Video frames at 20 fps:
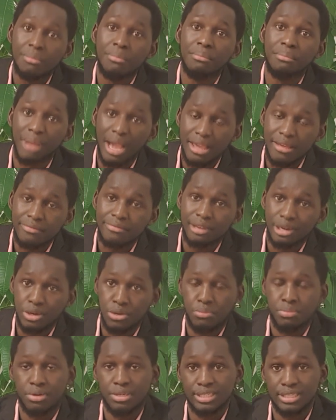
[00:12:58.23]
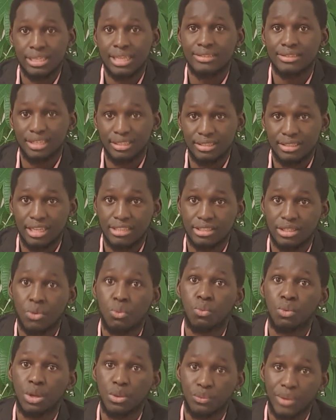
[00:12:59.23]
My fellow brothers and sisters,
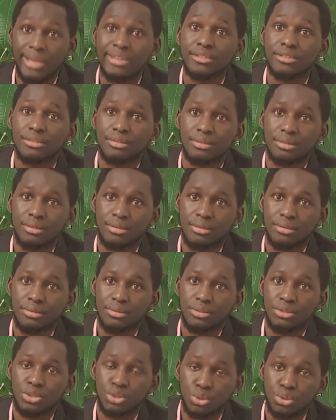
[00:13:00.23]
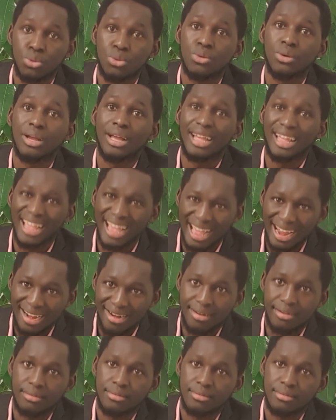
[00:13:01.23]
we went through hell.